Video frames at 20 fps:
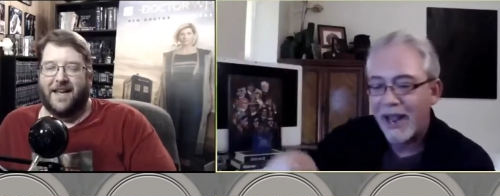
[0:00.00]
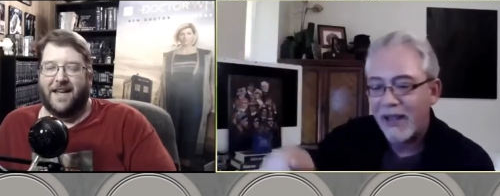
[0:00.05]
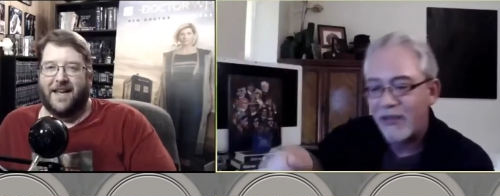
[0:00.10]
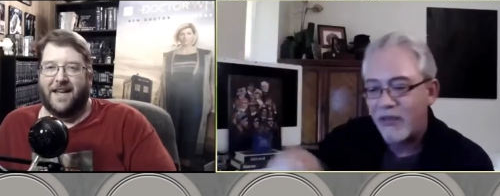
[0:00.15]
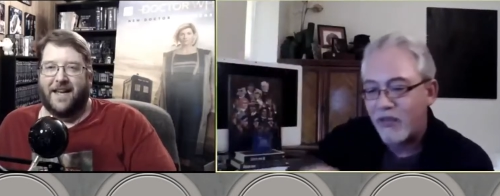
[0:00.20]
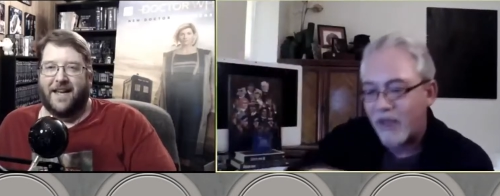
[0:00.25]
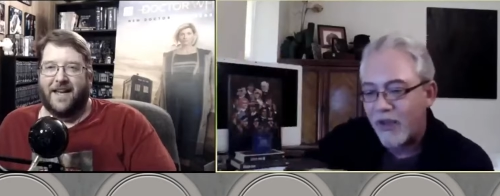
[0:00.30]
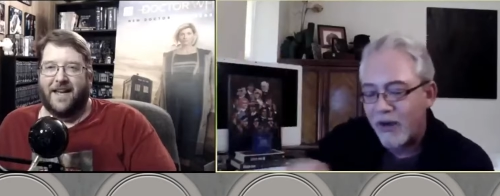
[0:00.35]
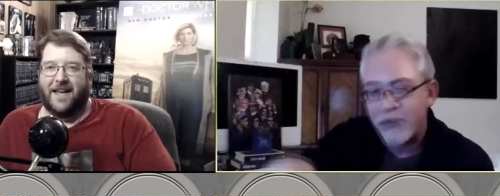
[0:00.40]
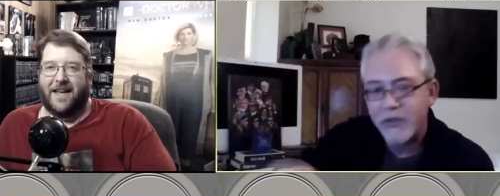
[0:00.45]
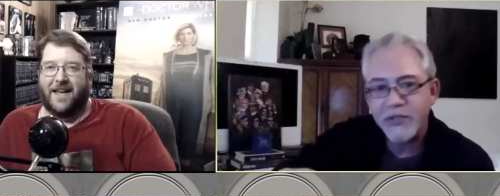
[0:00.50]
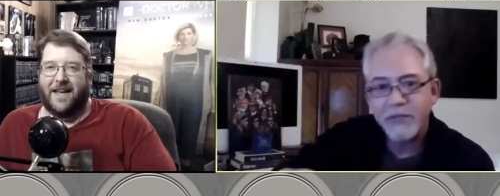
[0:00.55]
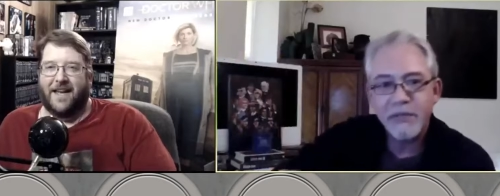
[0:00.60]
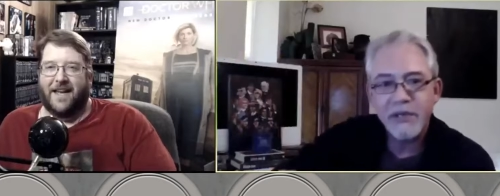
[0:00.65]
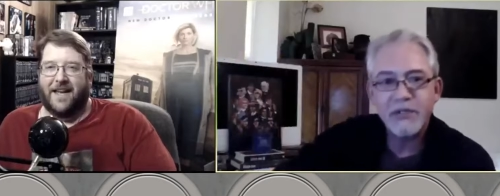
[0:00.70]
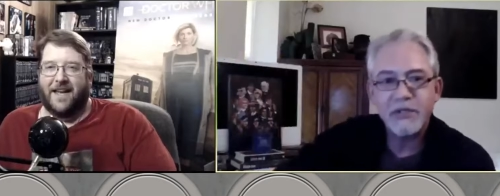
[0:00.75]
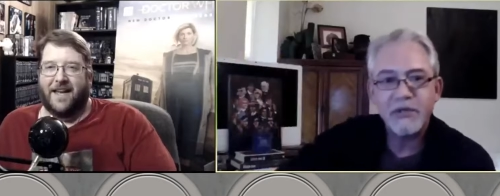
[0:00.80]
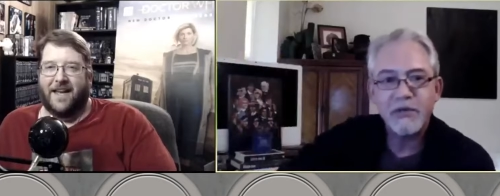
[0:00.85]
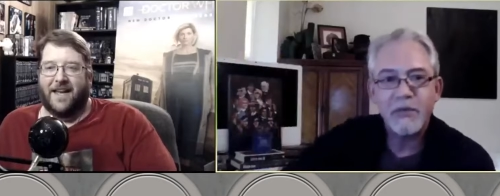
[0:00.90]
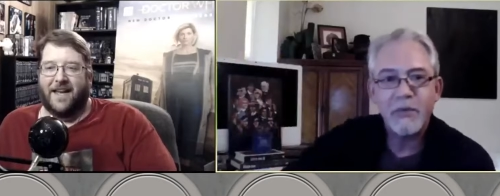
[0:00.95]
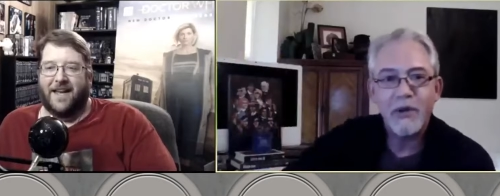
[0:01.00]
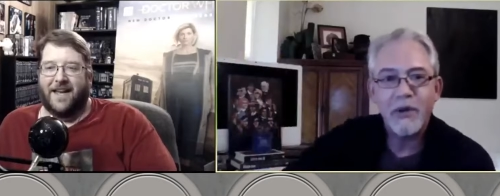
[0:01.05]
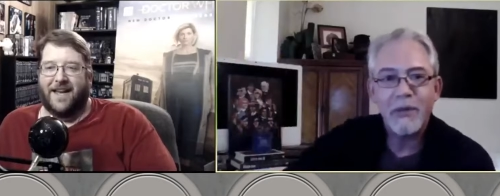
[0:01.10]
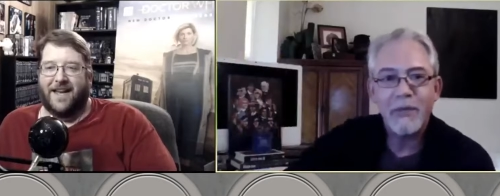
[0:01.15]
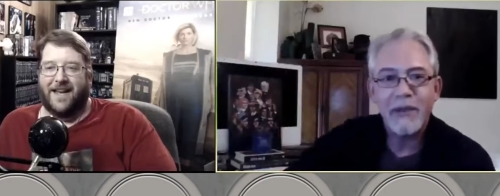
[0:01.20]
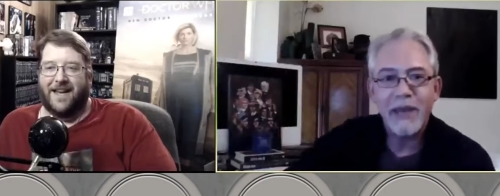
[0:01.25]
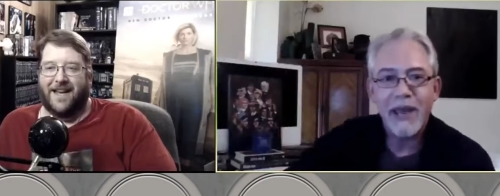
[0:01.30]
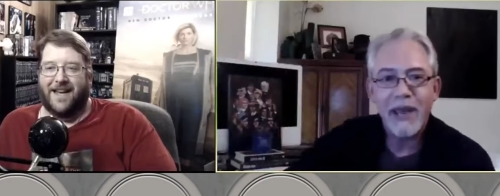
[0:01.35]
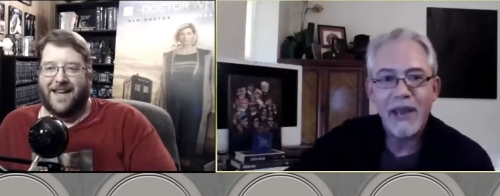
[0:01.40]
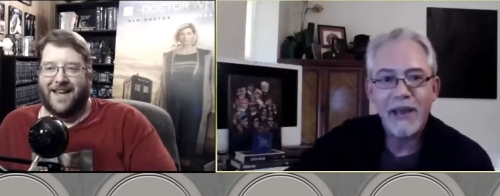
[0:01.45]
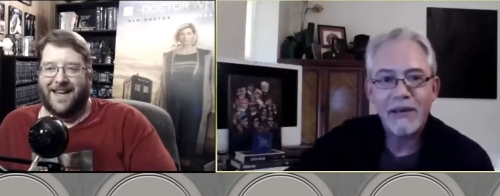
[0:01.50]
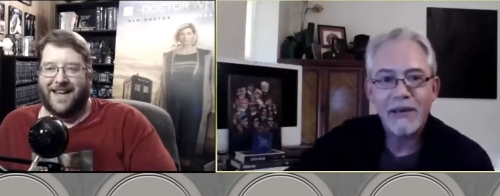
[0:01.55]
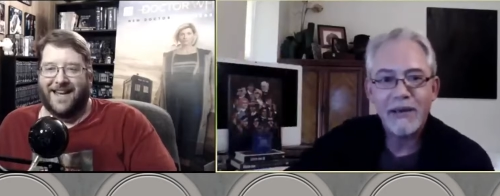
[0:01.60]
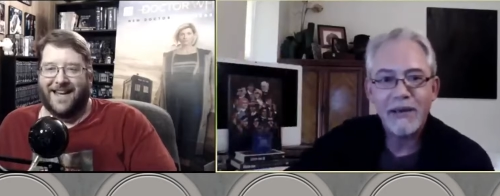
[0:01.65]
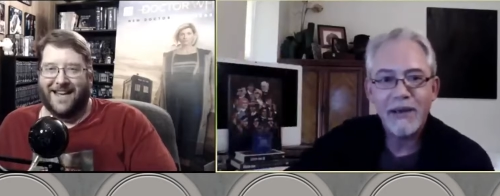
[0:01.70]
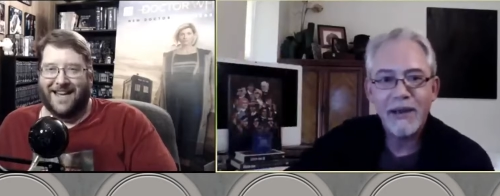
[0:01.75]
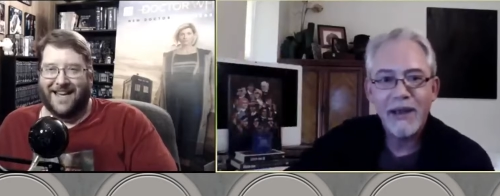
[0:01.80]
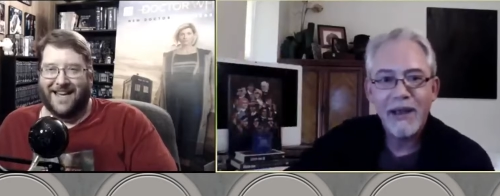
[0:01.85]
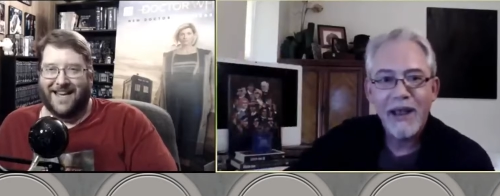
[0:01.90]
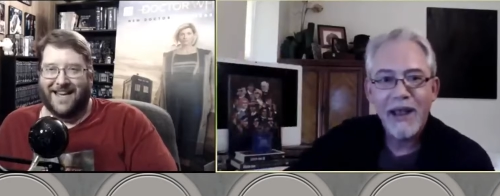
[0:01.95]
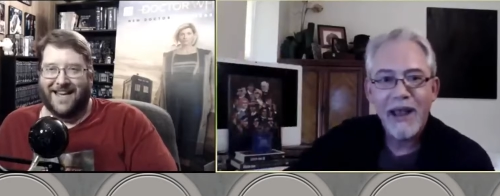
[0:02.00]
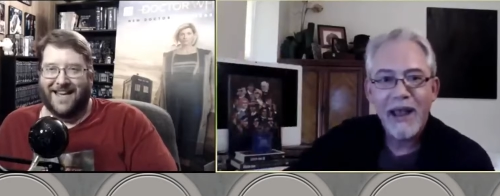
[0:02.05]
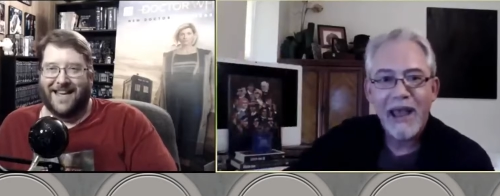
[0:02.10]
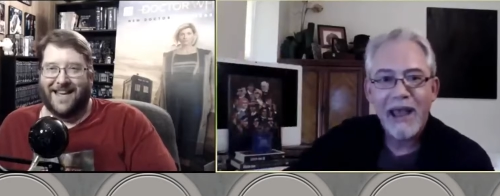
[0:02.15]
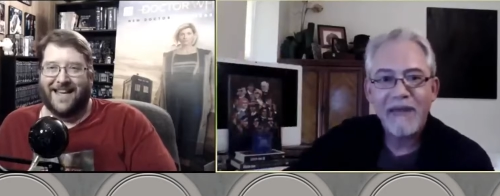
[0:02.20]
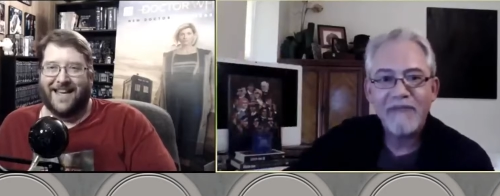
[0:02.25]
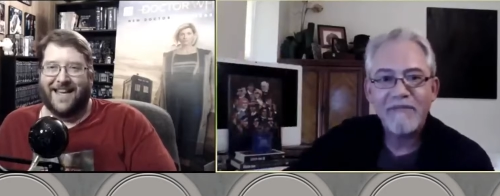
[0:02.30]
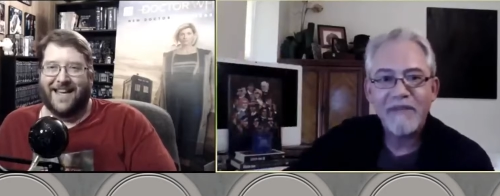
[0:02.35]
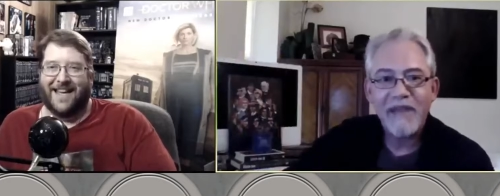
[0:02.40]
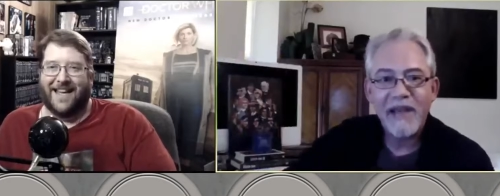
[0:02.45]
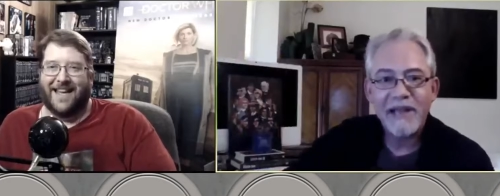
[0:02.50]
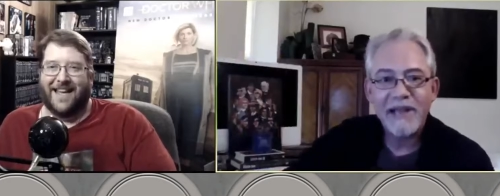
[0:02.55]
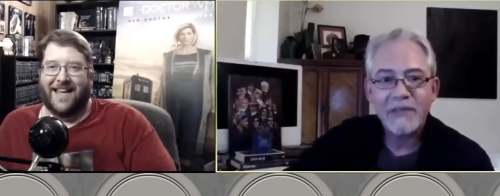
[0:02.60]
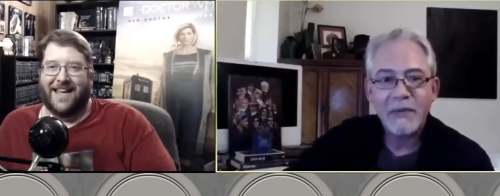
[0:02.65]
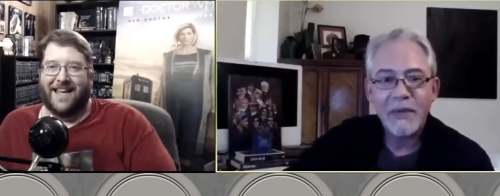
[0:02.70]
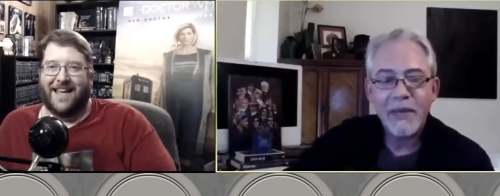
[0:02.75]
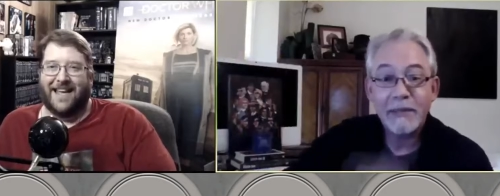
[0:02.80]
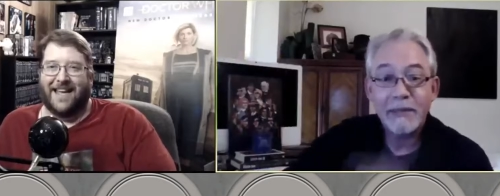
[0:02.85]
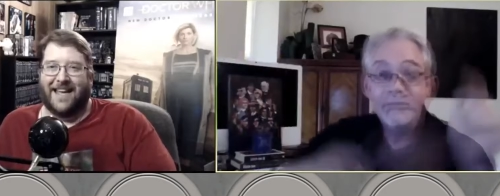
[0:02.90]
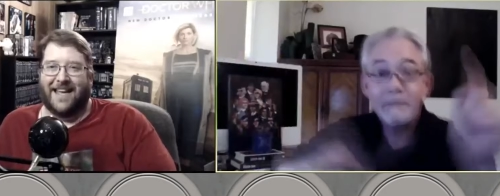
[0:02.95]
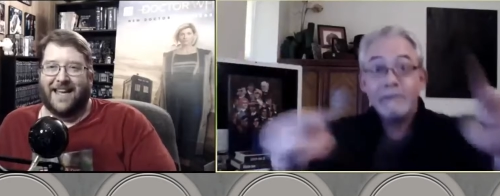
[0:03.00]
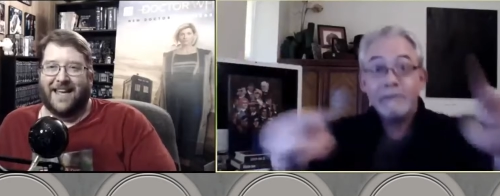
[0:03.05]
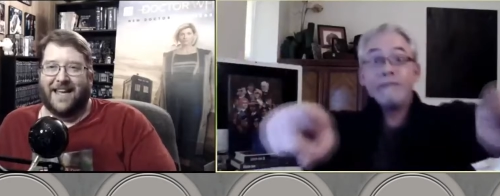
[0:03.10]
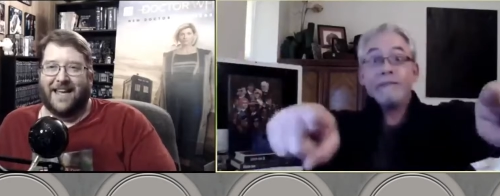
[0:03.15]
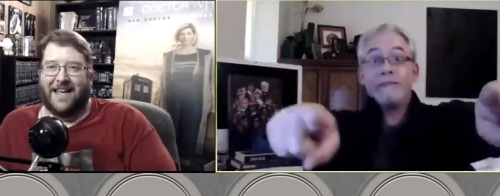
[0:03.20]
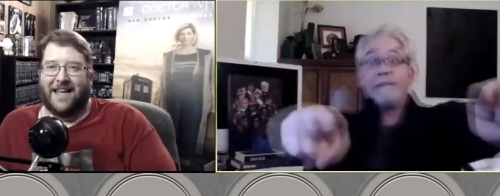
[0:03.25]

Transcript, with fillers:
Speaker 1: And there was a picture of Paul McGann, and fans went,